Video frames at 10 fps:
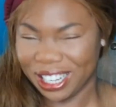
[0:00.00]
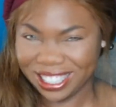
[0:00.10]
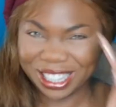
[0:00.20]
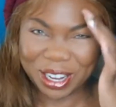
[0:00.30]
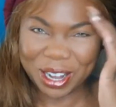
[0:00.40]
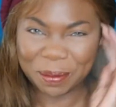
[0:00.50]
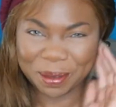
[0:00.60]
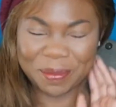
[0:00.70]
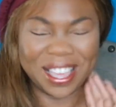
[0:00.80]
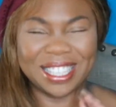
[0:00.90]
clear up
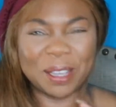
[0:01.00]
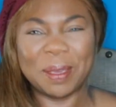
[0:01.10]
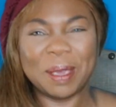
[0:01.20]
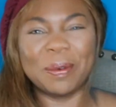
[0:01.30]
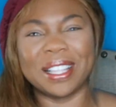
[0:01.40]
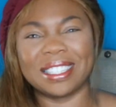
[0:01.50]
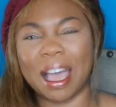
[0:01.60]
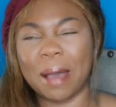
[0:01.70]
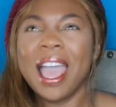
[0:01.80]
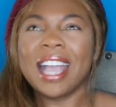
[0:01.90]
some things so people can
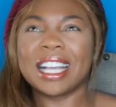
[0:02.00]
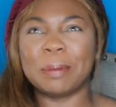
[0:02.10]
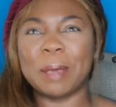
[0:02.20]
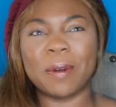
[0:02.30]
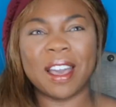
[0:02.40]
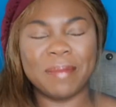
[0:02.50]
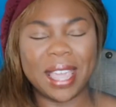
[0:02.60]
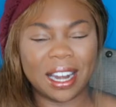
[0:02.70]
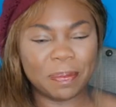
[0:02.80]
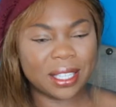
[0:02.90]
stop. Because people have
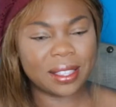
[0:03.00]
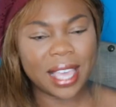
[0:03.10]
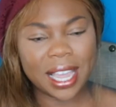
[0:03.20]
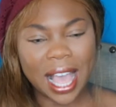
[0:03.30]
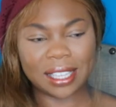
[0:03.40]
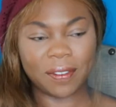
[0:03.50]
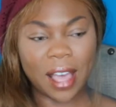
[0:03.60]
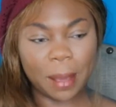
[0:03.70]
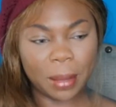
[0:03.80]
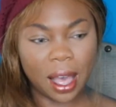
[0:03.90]
made up this thing as if
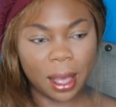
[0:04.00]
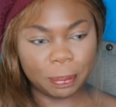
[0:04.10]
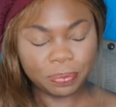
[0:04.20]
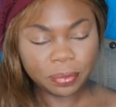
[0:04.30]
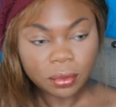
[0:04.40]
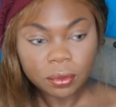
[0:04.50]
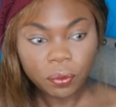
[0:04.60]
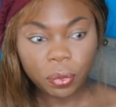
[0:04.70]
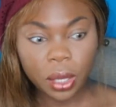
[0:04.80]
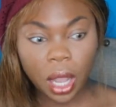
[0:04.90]
I'm
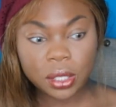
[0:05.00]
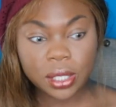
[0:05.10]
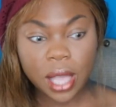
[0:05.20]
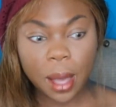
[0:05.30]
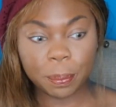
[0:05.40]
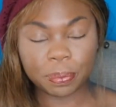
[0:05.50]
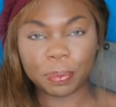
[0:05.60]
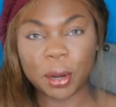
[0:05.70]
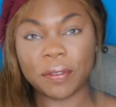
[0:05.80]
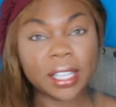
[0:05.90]
some
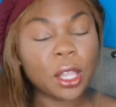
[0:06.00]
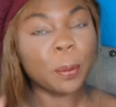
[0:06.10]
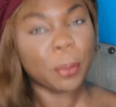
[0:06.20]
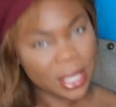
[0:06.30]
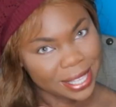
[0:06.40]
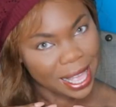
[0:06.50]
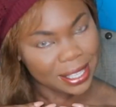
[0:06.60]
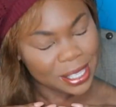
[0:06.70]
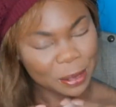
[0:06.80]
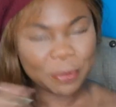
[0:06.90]
perfect little
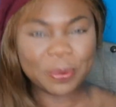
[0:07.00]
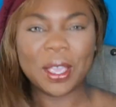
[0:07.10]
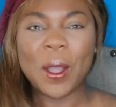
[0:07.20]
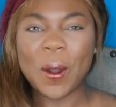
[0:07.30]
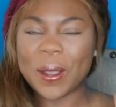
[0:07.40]
princess or a